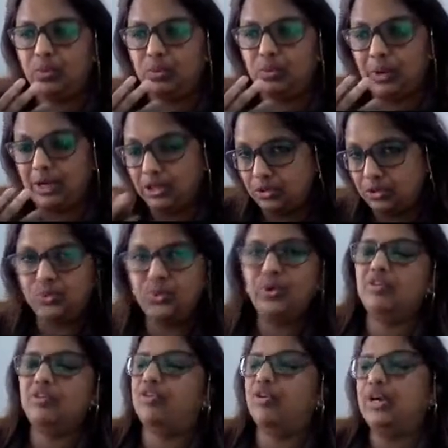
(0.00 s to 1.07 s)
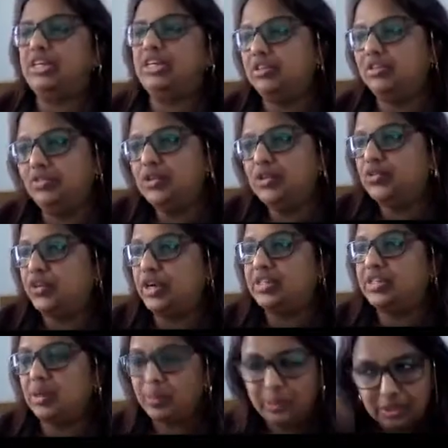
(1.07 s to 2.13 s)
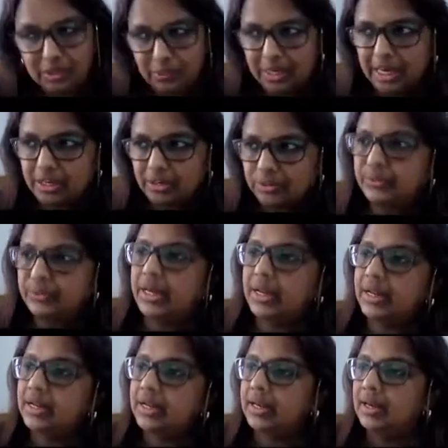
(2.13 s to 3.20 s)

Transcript: when you're going for interviews, for example, we can do that.